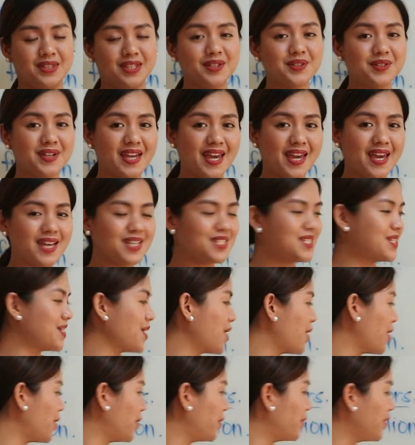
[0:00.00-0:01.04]
Okay,
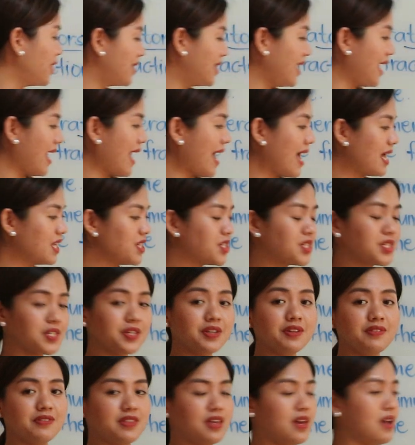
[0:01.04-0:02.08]
so the
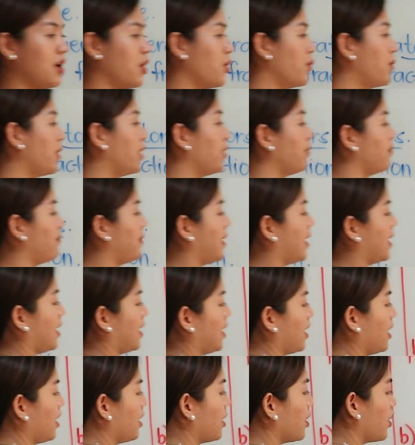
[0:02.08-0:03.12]
answer there will
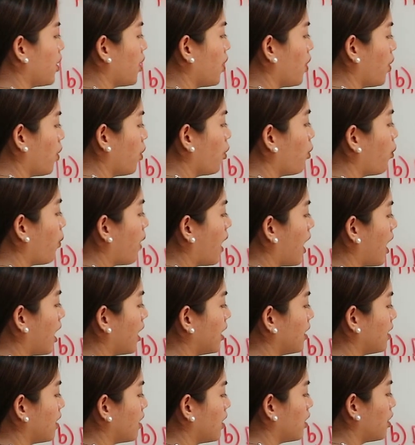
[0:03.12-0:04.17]
be
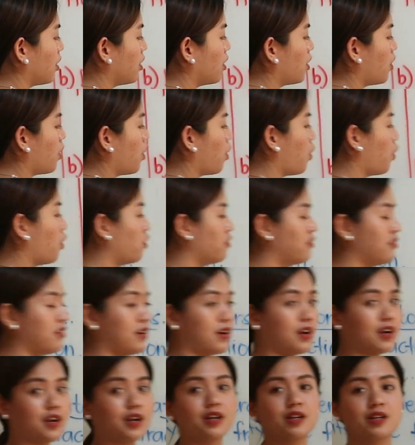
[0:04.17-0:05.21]
1
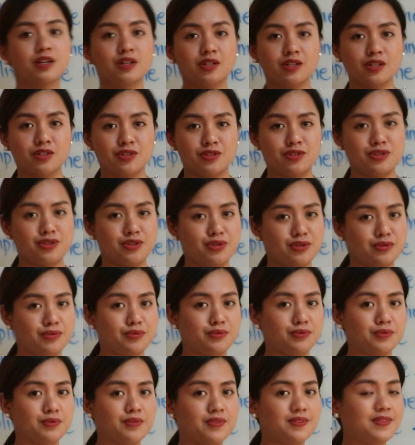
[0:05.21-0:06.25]
over
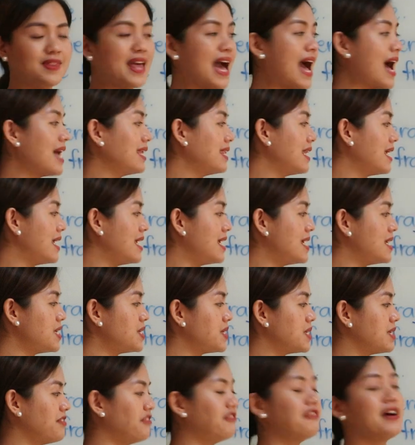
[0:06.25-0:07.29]
2. That
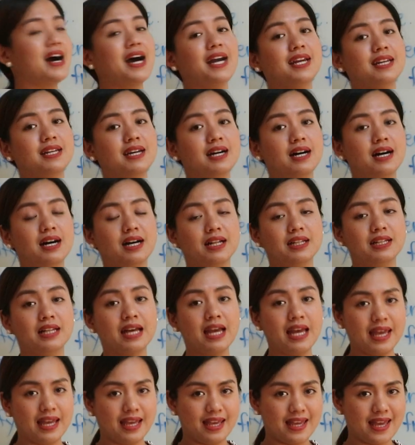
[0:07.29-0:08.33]
is the final
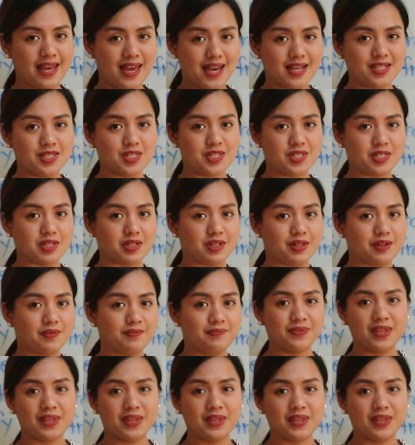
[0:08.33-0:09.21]
answer.